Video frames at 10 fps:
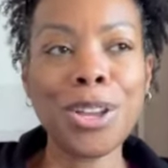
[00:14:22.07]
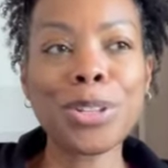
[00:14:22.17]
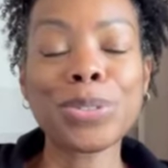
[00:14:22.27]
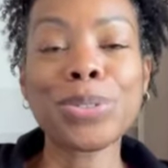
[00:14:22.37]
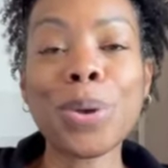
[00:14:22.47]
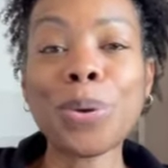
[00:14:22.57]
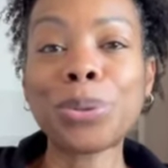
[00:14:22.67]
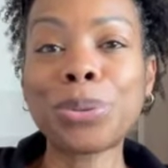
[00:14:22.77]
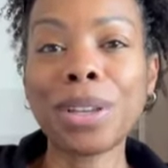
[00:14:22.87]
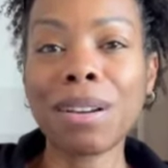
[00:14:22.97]
So
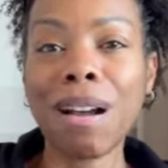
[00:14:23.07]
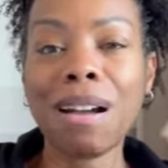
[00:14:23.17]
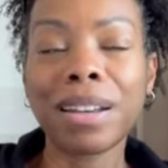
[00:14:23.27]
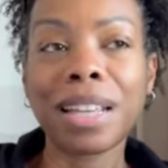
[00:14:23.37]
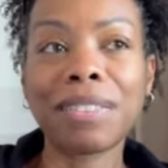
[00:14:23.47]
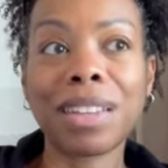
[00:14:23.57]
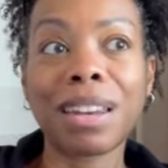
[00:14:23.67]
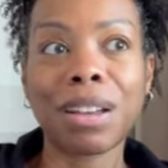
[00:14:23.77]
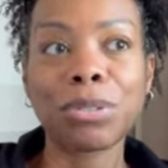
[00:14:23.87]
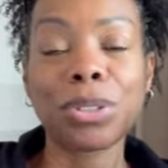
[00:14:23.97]
you get on and the
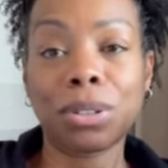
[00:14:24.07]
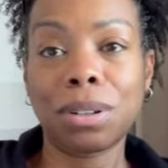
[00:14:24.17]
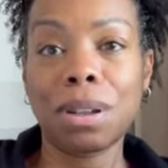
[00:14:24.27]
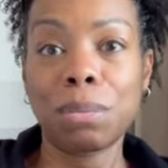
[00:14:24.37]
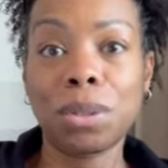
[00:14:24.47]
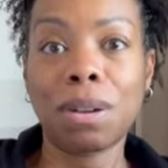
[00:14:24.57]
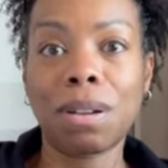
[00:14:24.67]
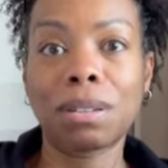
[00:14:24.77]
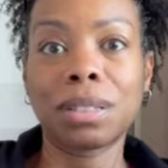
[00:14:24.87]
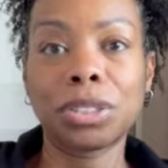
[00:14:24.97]
announcer comes
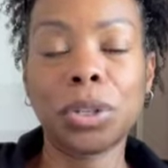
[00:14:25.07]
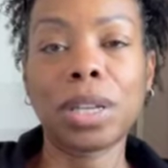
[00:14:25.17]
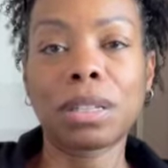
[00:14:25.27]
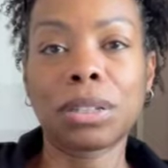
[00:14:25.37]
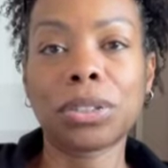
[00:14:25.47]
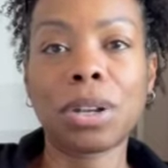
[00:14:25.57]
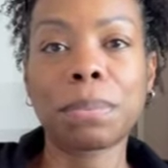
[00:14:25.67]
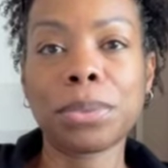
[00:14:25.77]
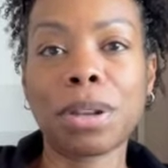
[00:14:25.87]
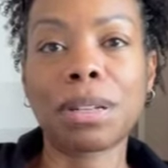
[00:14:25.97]
on, the train conductor
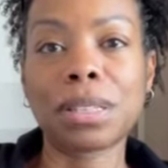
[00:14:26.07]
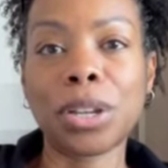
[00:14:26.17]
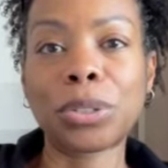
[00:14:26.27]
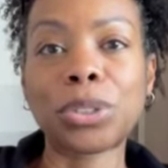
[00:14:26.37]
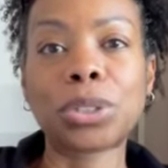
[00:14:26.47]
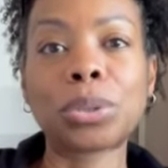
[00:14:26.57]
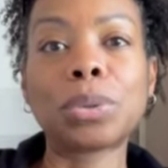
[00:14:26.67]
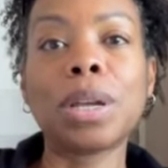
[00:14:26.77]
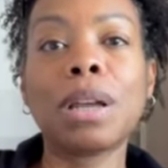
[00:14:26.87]
comes on and tells you,